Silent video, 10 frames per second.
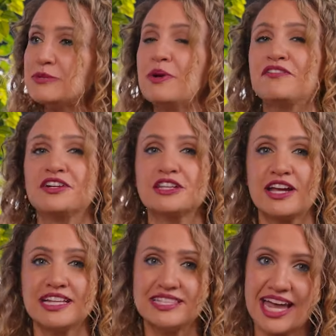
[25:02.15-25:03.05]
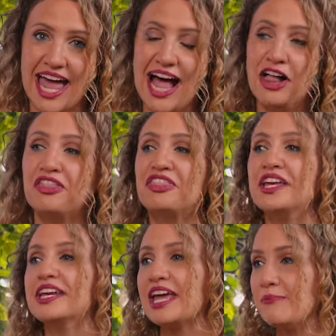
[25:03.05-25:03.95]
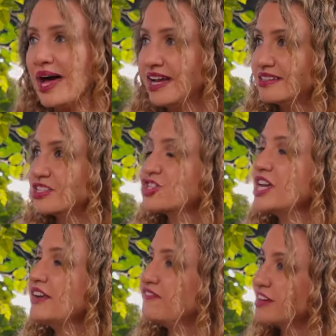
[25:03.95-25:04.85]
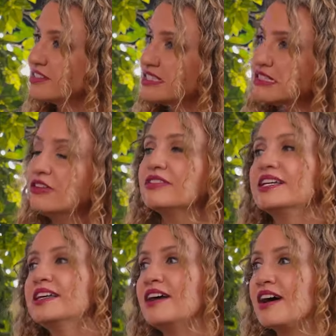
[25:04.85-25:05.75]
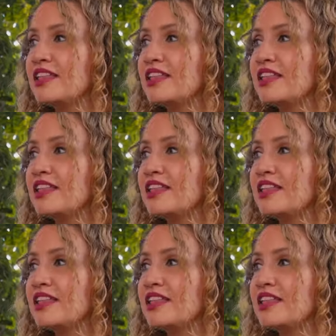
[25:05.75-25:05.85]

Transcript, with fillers: But if you're looking to get healthy and get back into shape very slowly,